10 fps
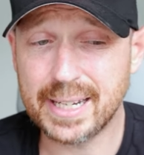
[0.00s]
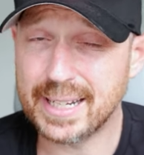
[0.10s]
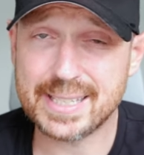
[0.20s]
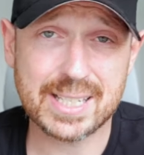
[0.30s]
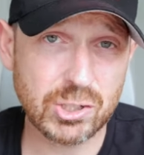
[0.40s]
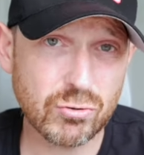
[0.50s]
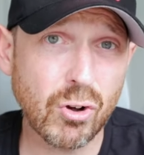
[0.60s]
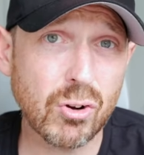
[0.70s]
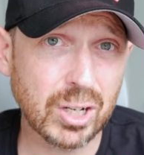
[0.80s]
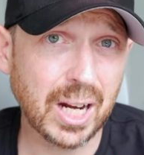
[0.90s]
Now, that's a
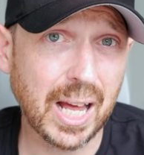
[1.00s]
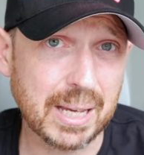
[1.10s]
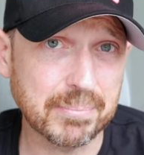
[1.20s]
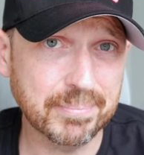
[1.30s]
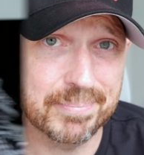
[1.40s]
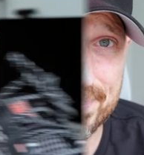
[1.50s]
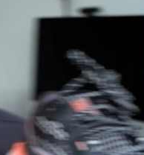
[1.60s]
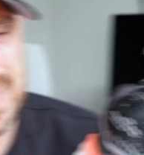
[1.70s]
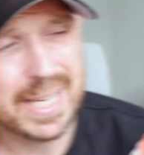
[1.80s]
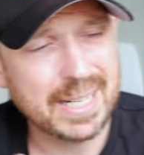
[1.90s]
strong claim,
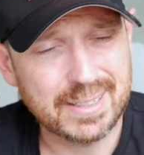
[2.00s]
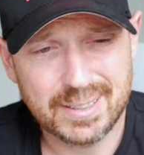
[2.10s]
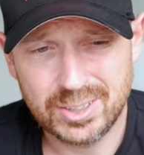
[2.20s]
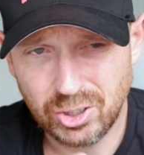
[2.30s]
but again,